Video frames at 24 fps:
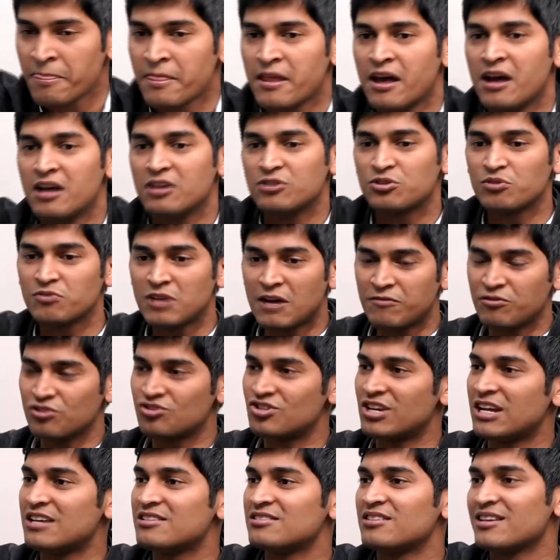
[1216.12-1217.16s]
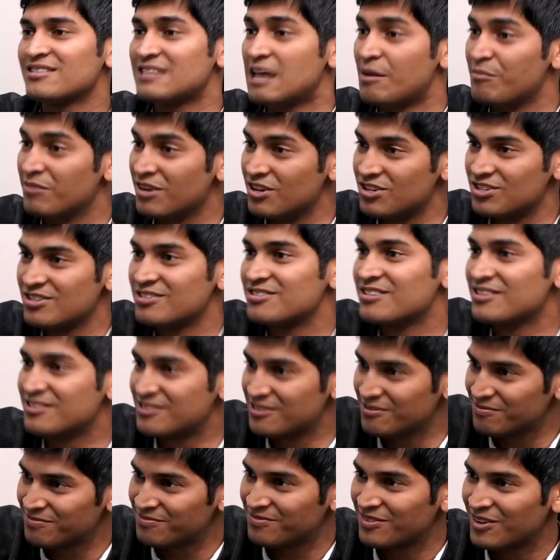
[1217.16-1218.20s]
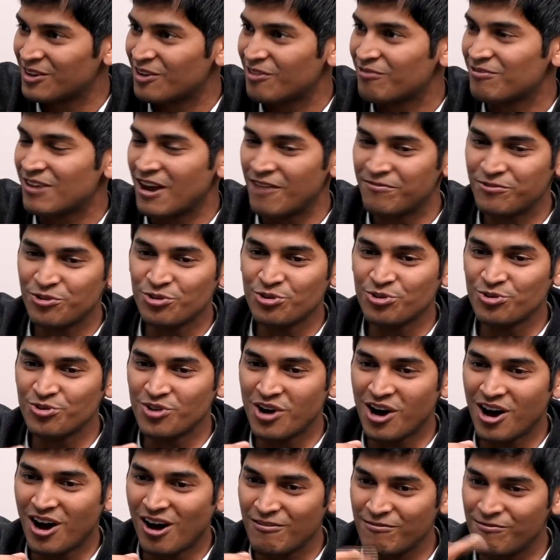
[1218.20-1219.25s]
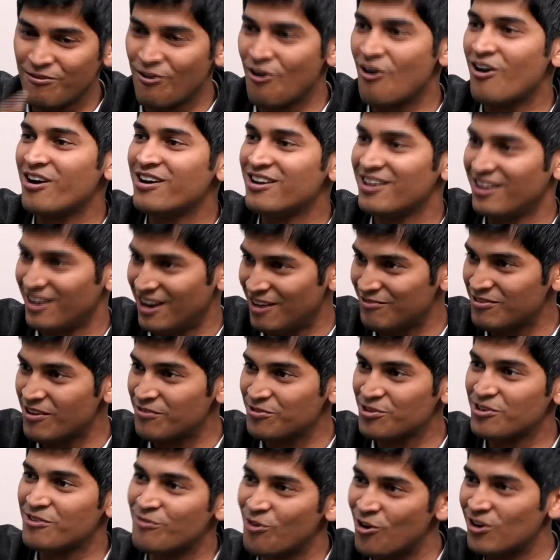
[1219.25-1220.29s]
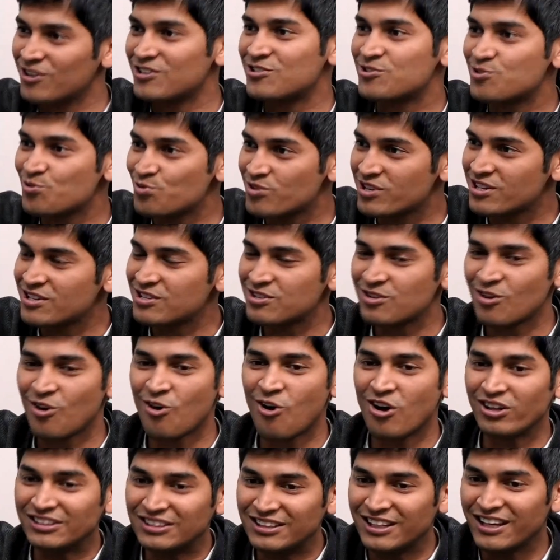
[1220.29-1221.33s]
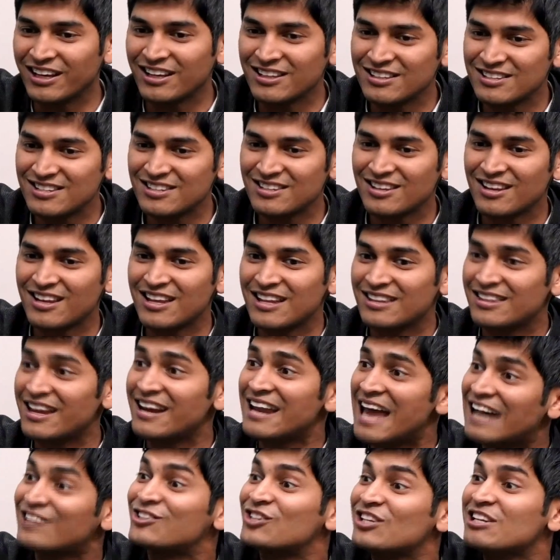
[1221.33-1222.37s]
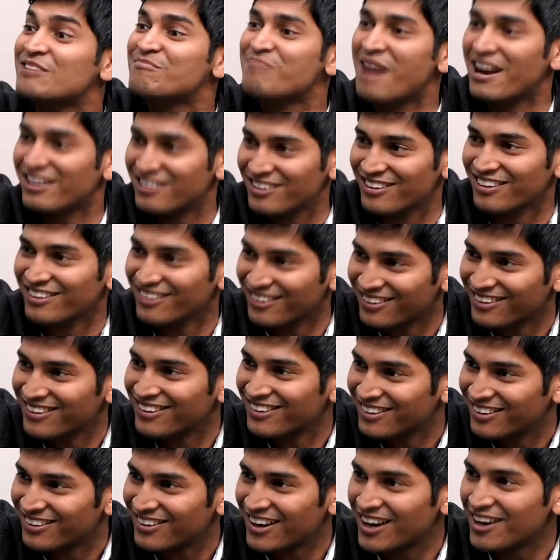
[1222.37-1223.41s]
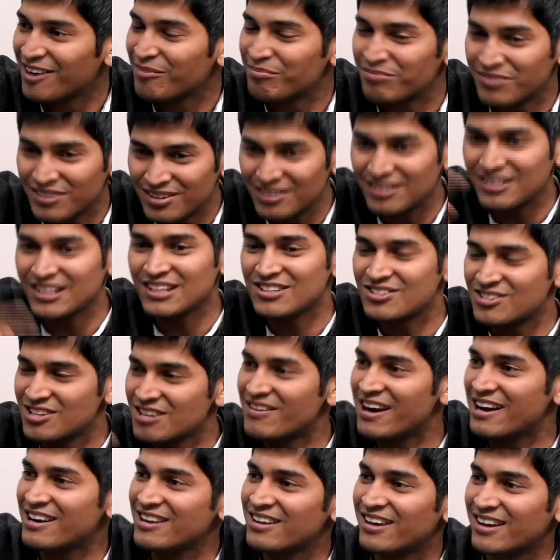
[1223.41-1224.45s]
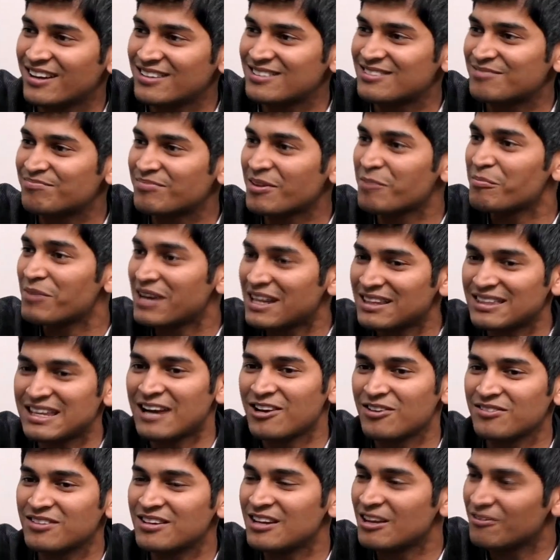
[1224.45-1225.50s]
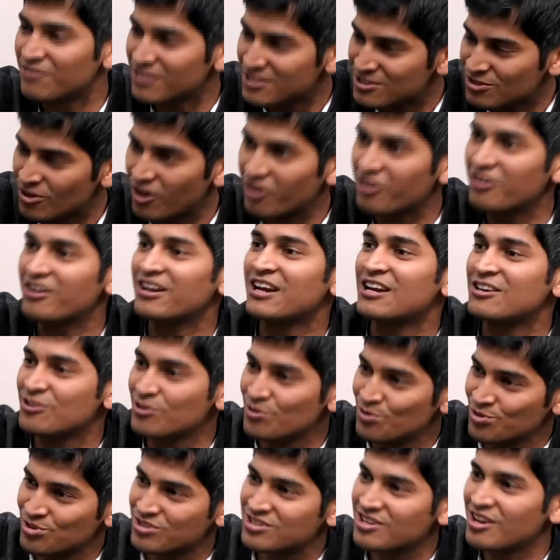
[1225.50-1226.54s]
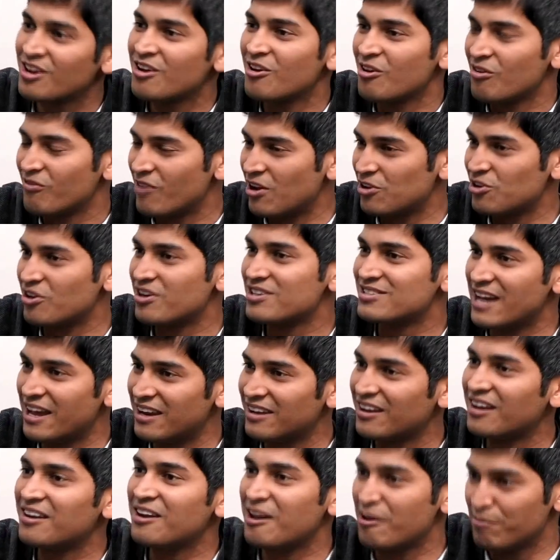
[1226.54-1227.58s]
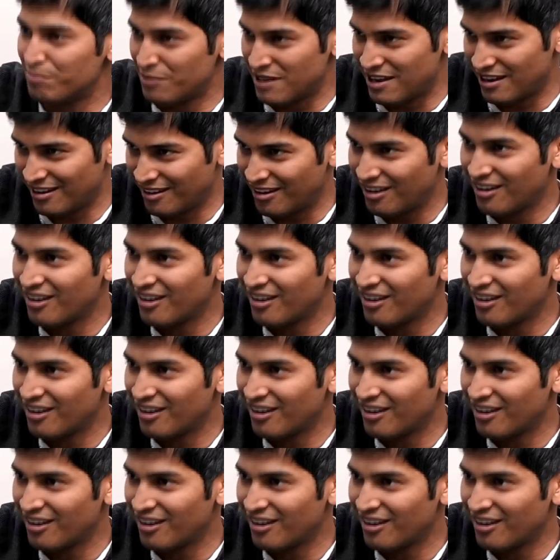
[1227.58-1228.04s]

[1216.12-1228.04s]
So we have to change the examination system. We have to award and we have to reward students on things that actually matter, right? Teach divide dx, but at the end of the day, if it's not going to get used while you're designing an airplane,